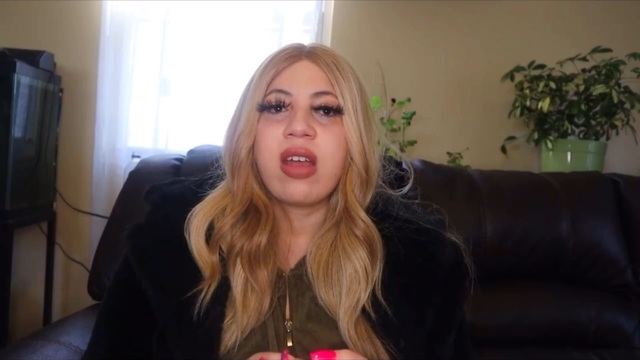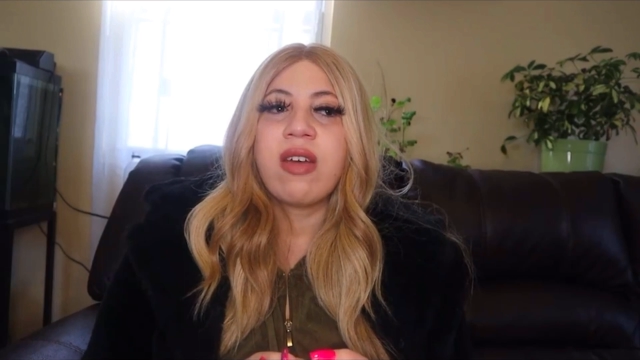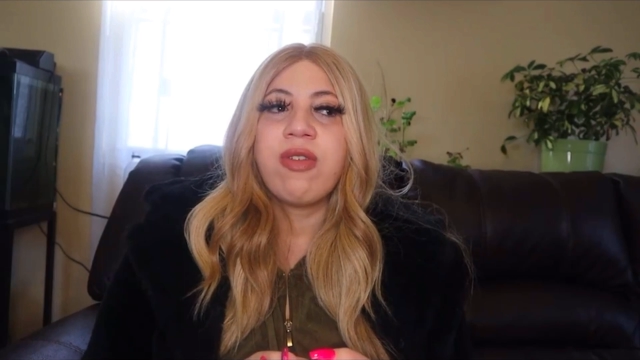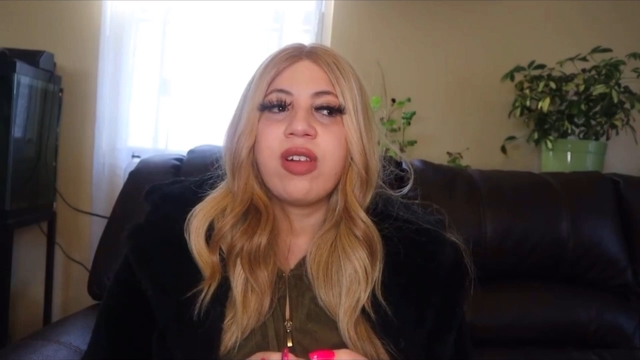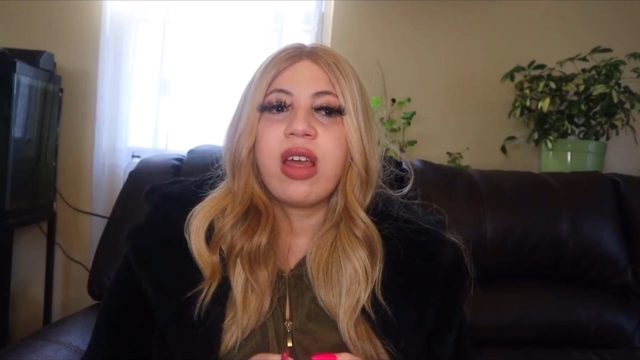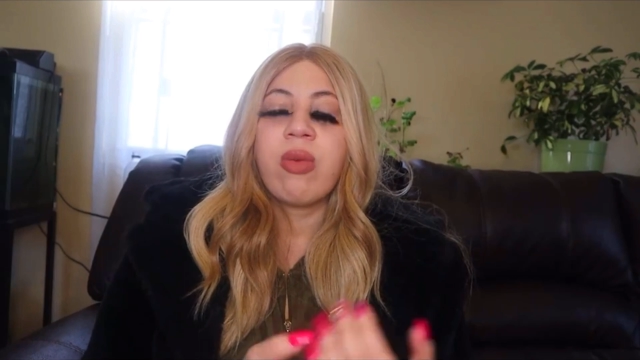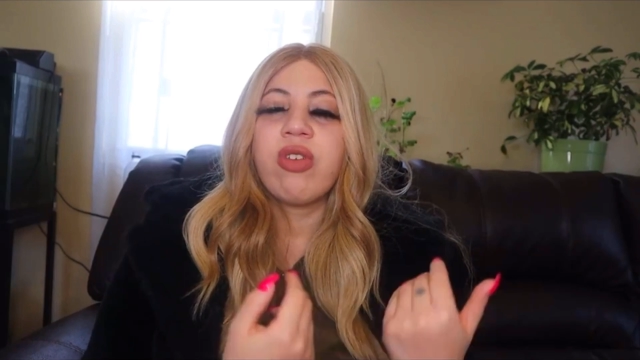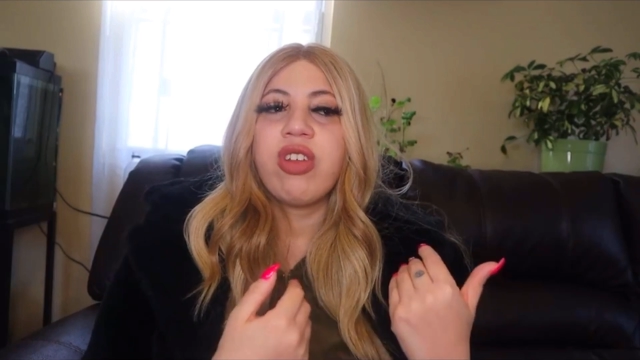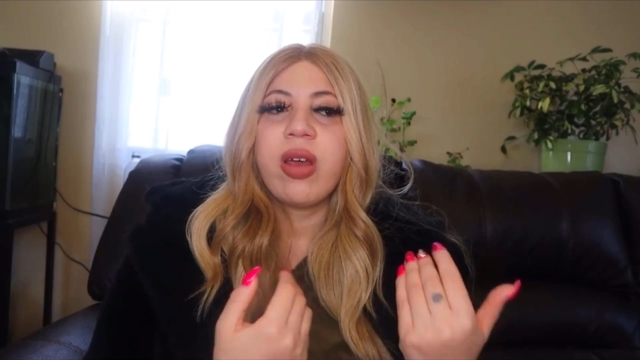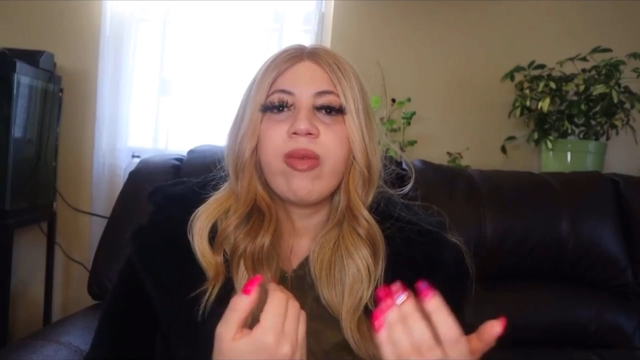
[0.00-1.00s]
I feel like when
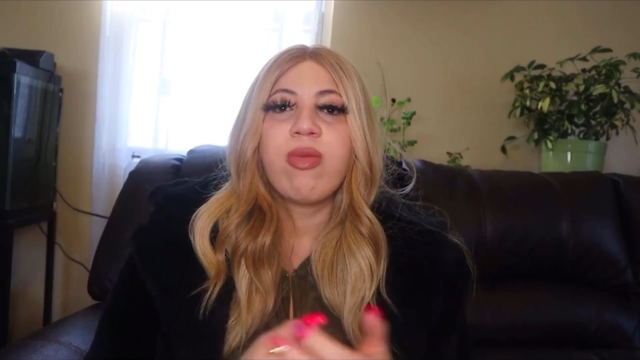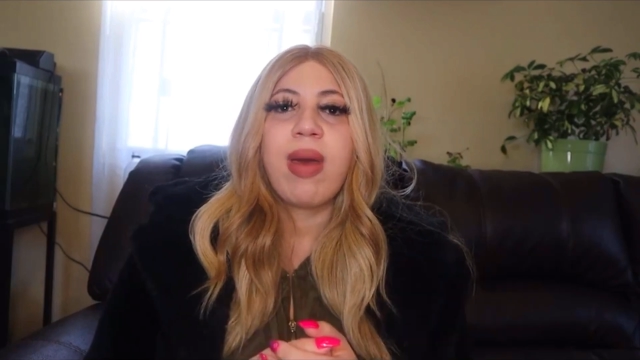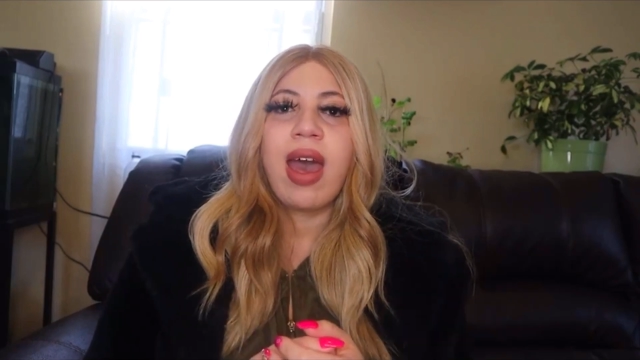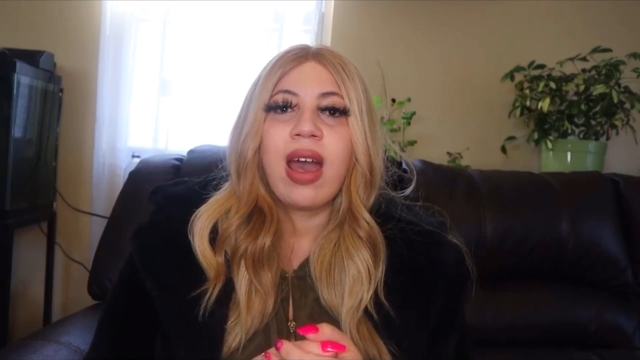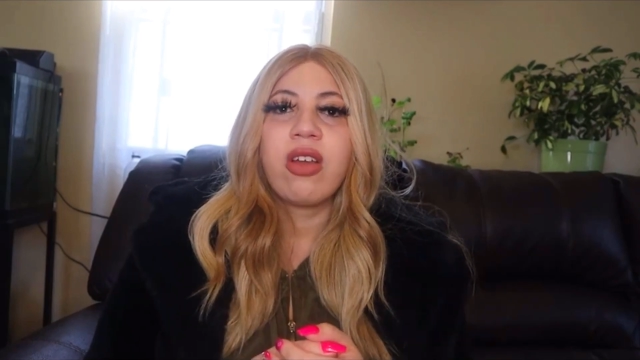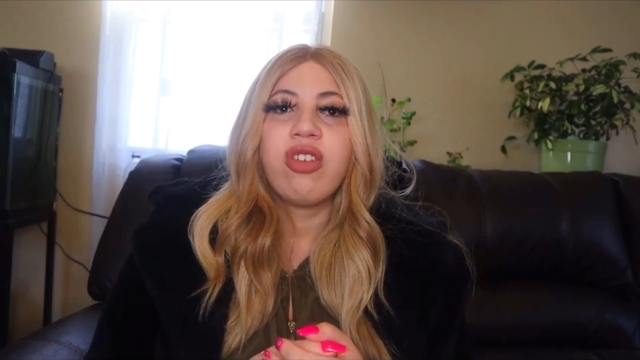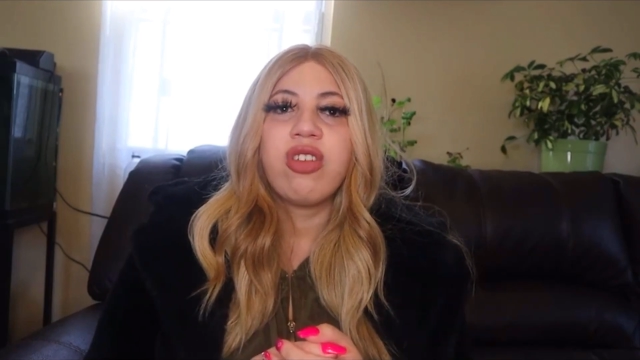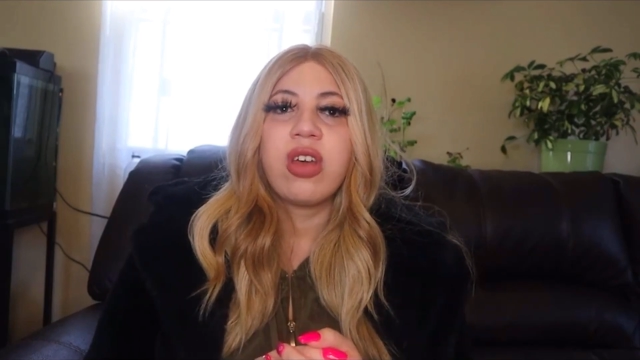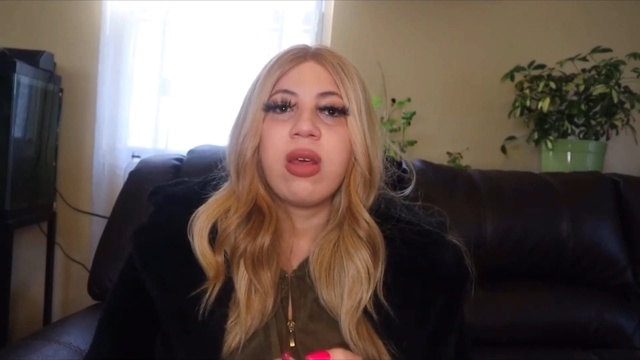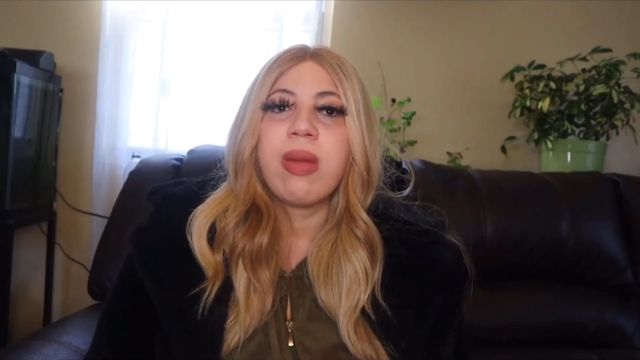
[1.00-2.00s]
she comes back,
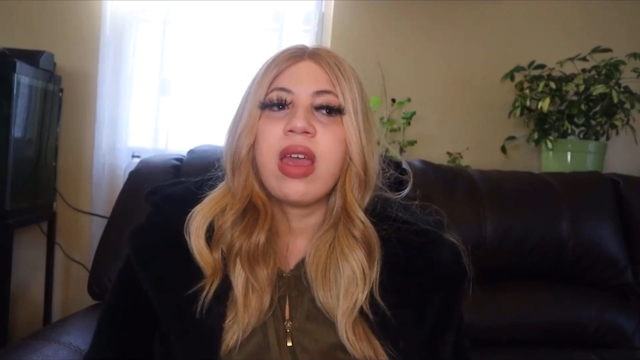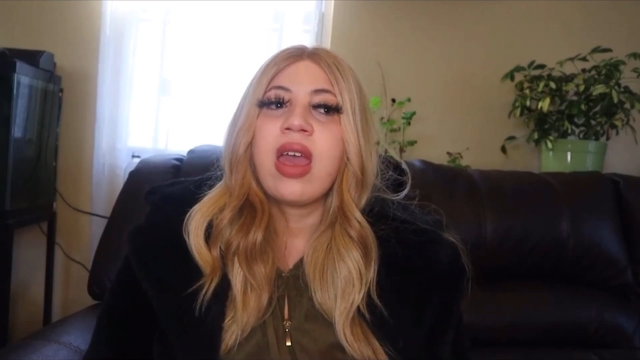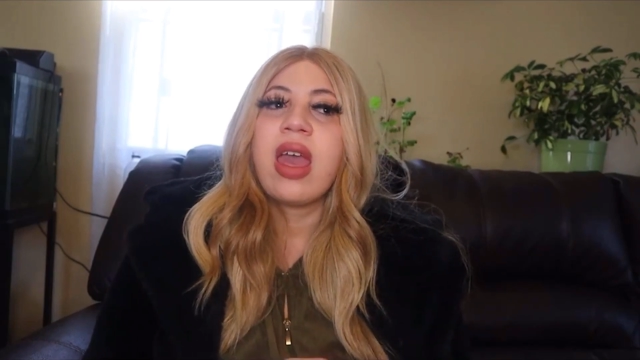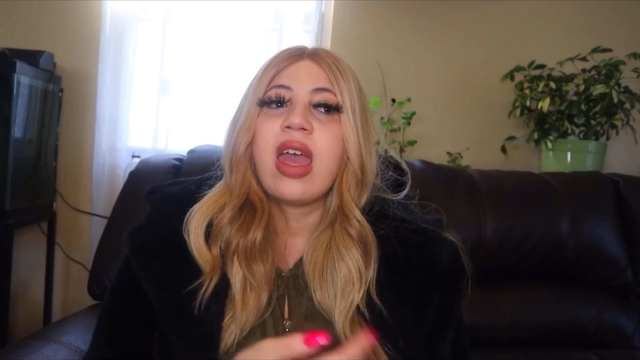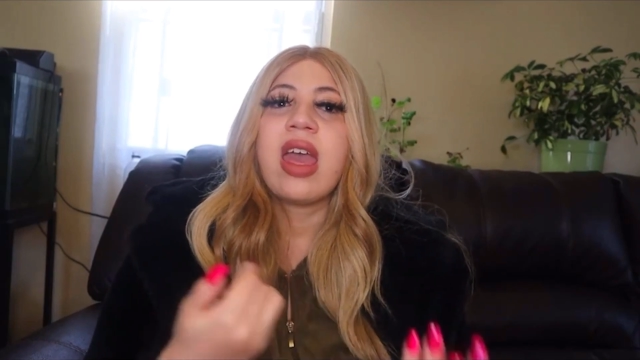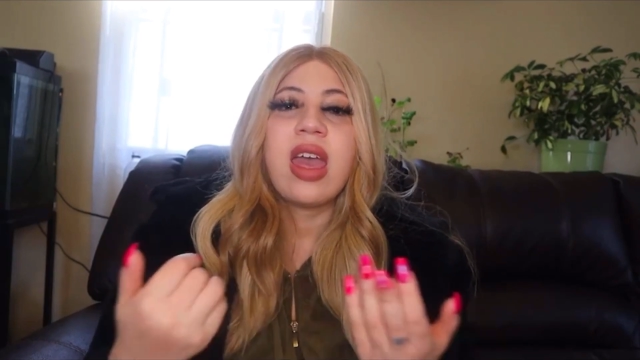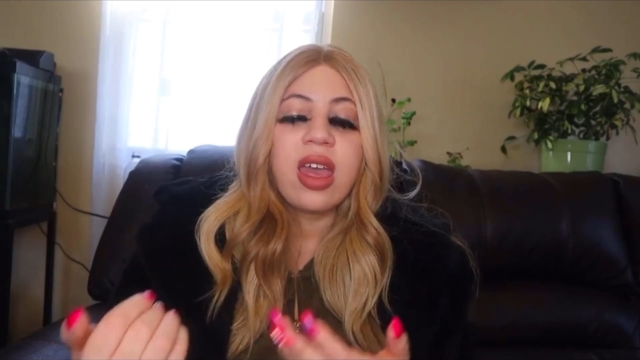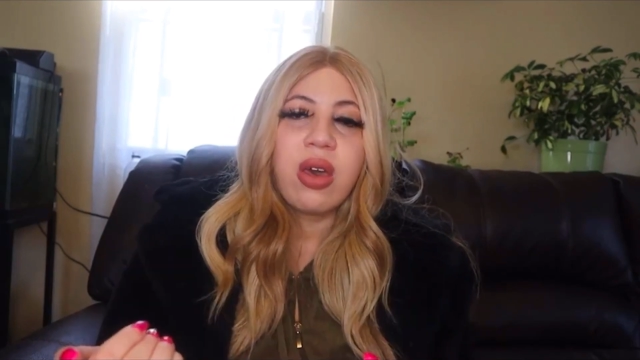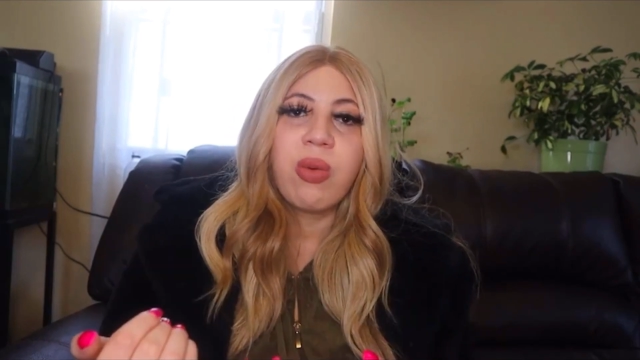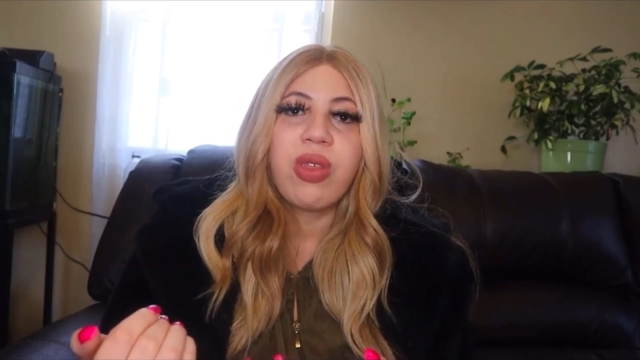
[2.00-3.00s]
she's going to be
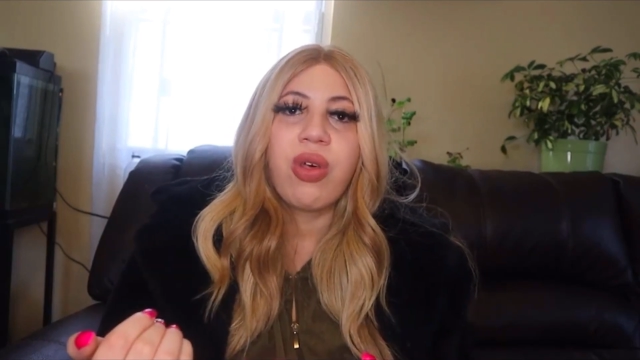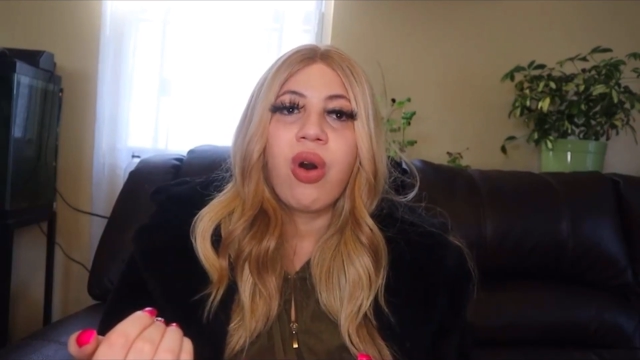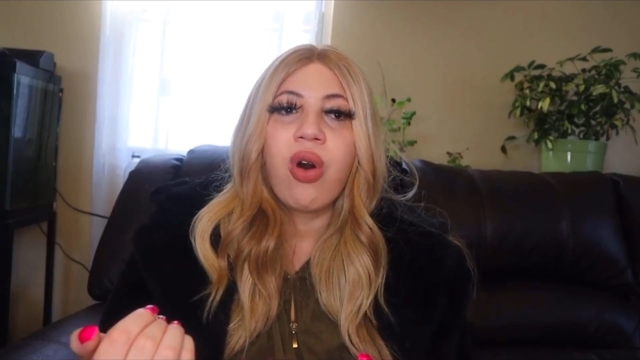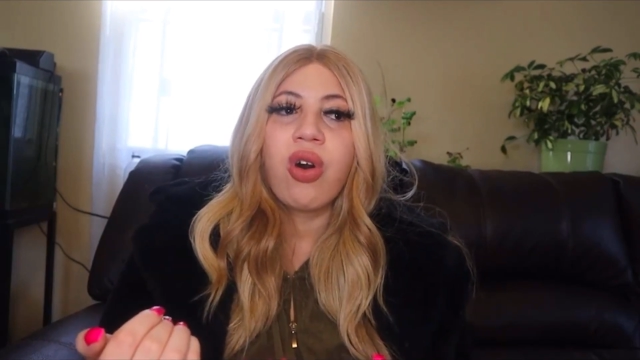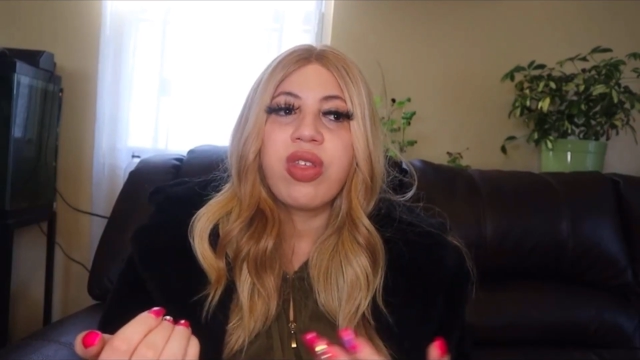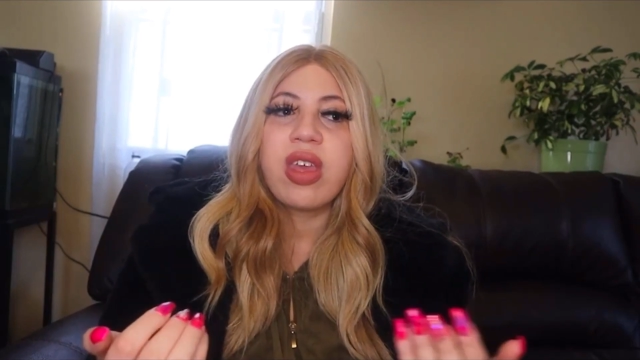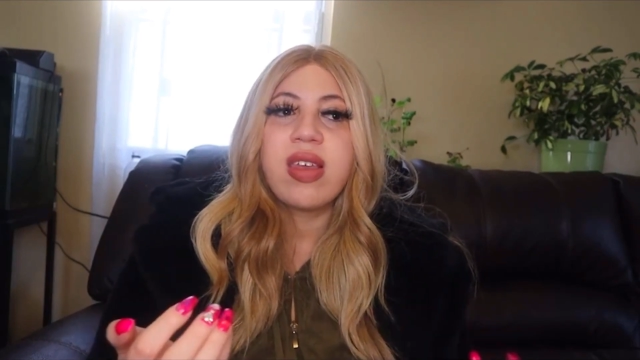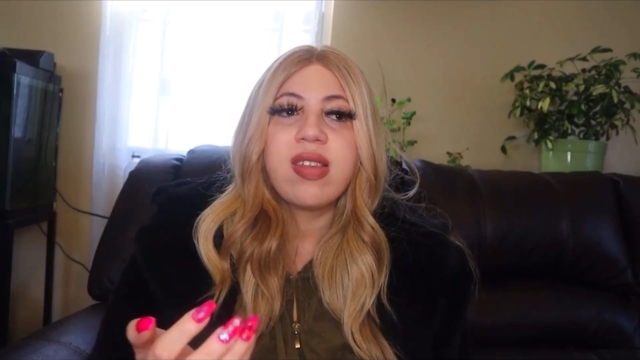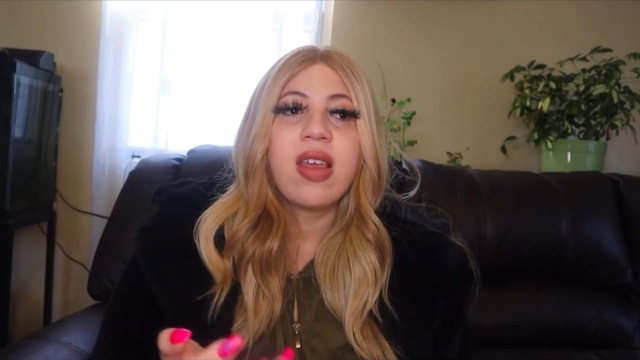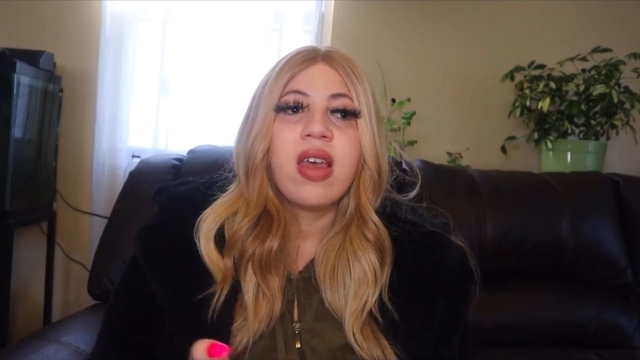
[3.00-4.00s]
hit with all these,